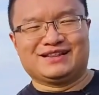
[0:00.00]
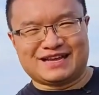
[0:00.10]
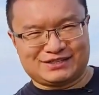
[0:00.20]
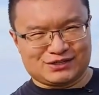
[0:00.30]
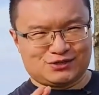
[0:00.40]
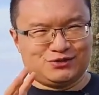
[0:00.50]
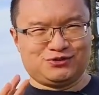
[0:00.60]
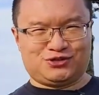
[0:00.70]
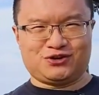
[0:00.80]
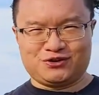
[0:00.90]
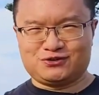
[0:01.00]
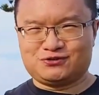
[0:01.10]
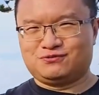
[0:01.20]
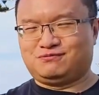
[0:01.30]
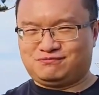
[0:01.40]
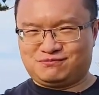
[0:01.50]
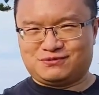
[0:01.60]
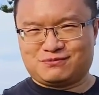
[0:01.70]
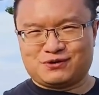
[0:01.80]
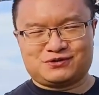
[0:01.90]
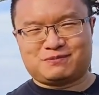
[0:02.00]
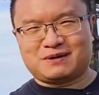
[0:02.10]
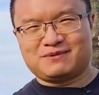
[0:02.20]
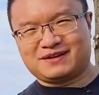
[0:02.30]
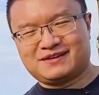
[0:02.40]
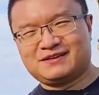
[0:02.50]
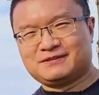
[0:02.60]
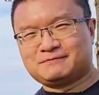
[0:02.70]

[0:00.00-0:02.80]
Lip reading: That's just to show you to the most public.